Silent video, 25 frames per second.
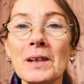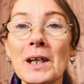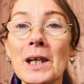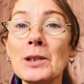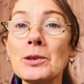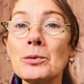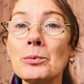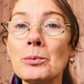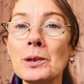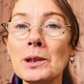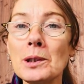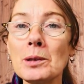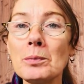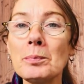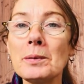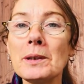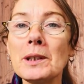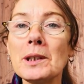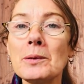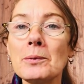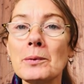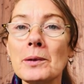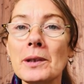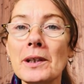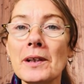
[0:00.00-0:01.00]
and will
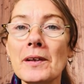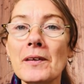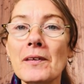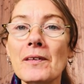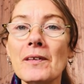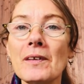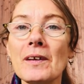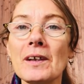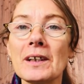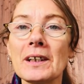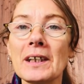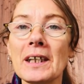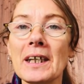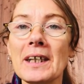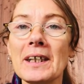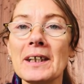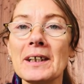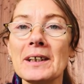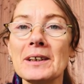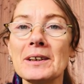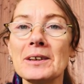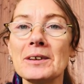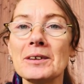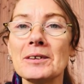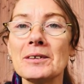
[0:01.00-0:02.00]
be with
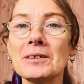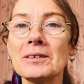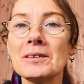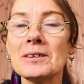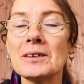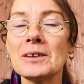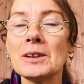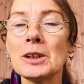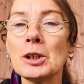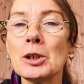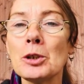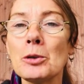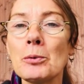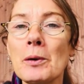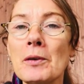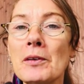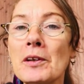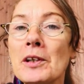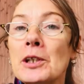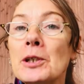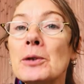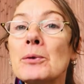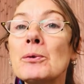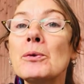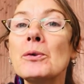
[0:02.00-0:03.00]
again,
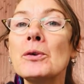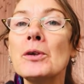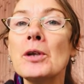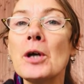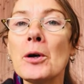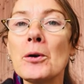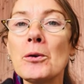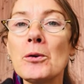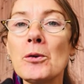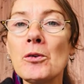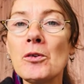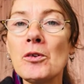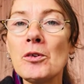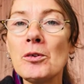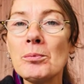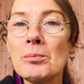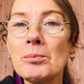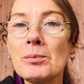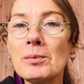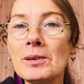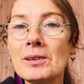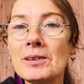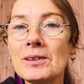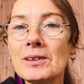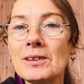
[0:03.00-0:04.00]
whether you know
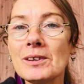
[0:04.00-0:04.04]
them